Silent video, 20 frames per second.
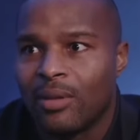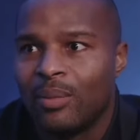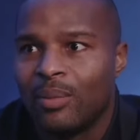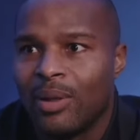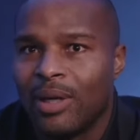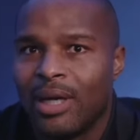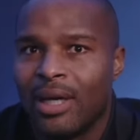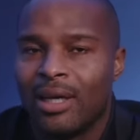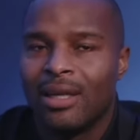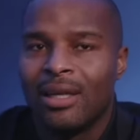
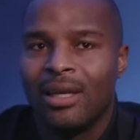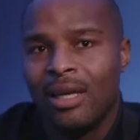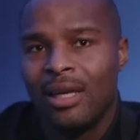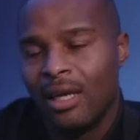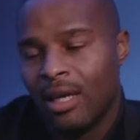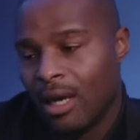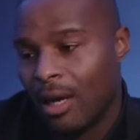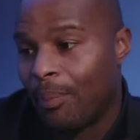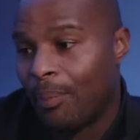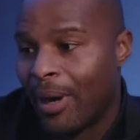But
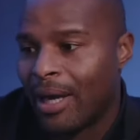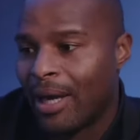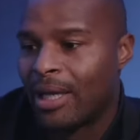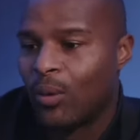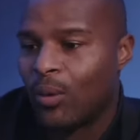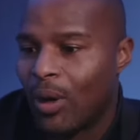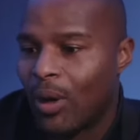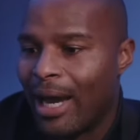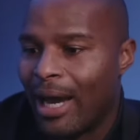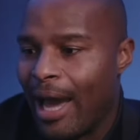apparently,
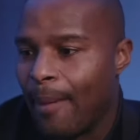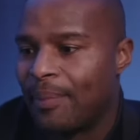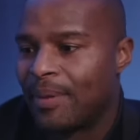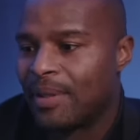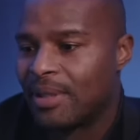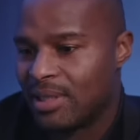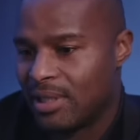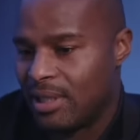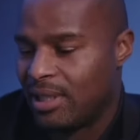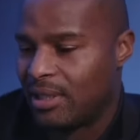what
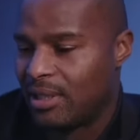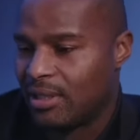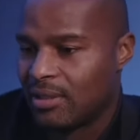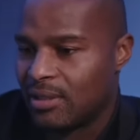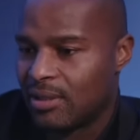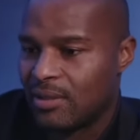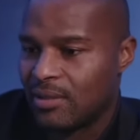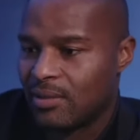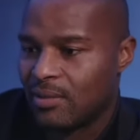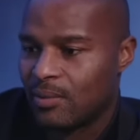happens
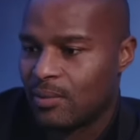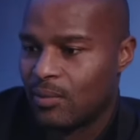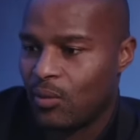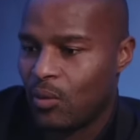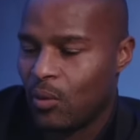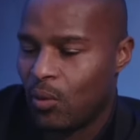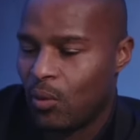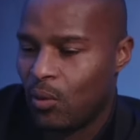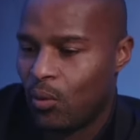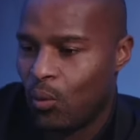is
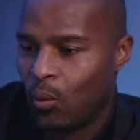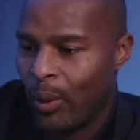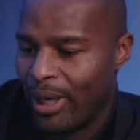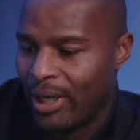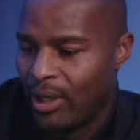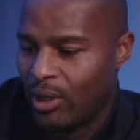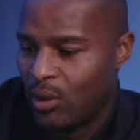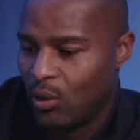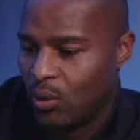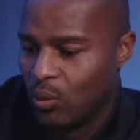when
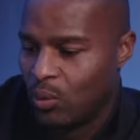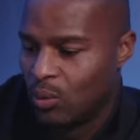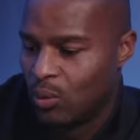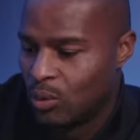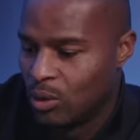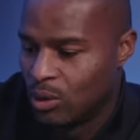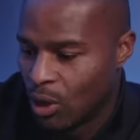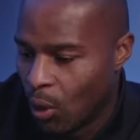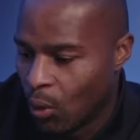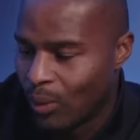you
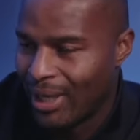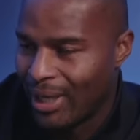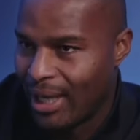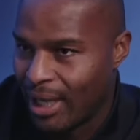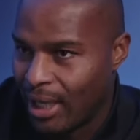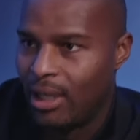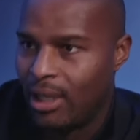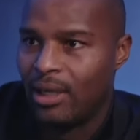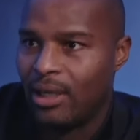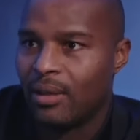don't
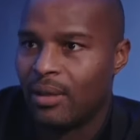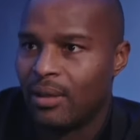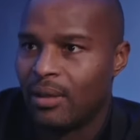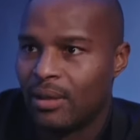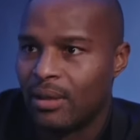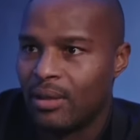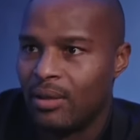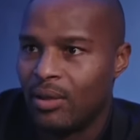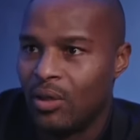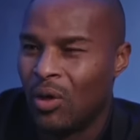eat,
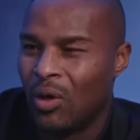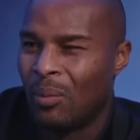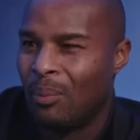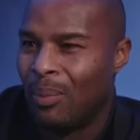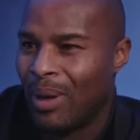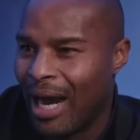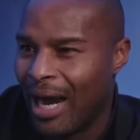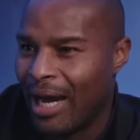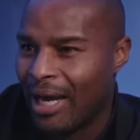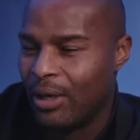your
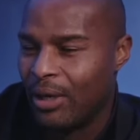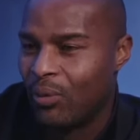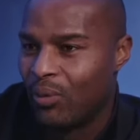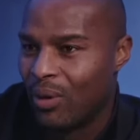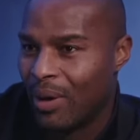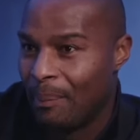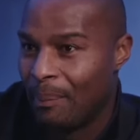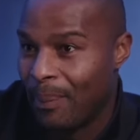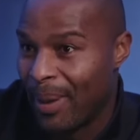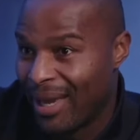body
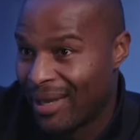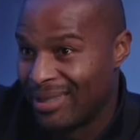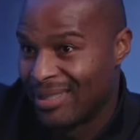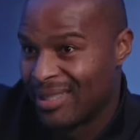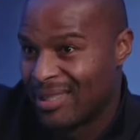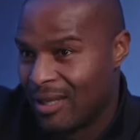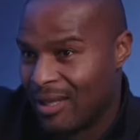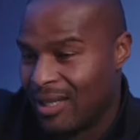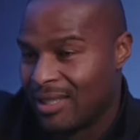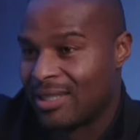
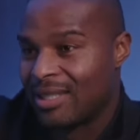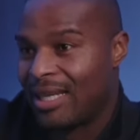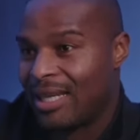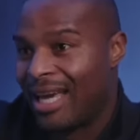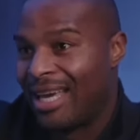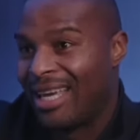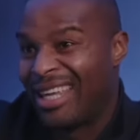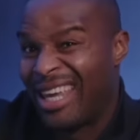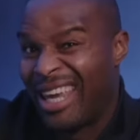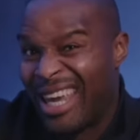starts to
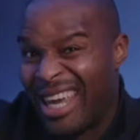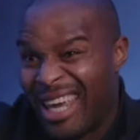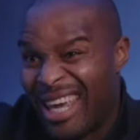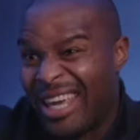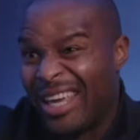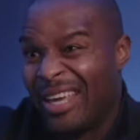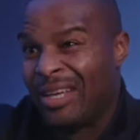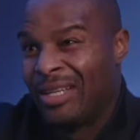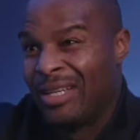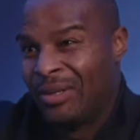like
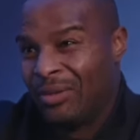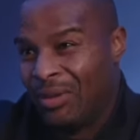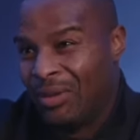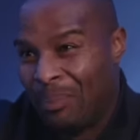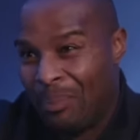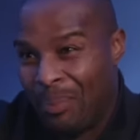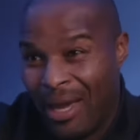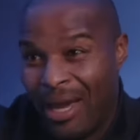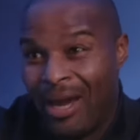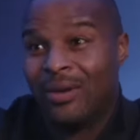heal and
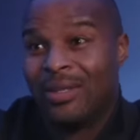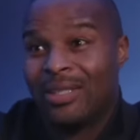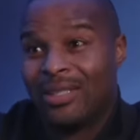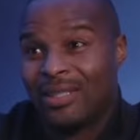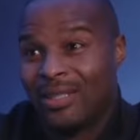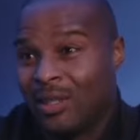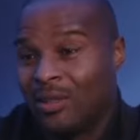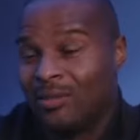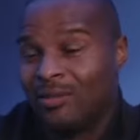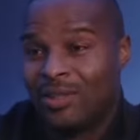repair
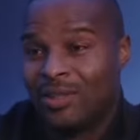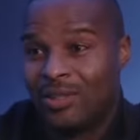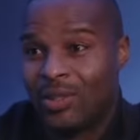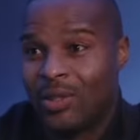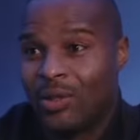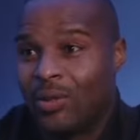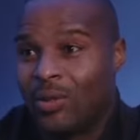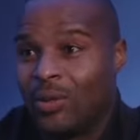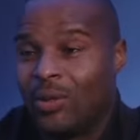itself, and so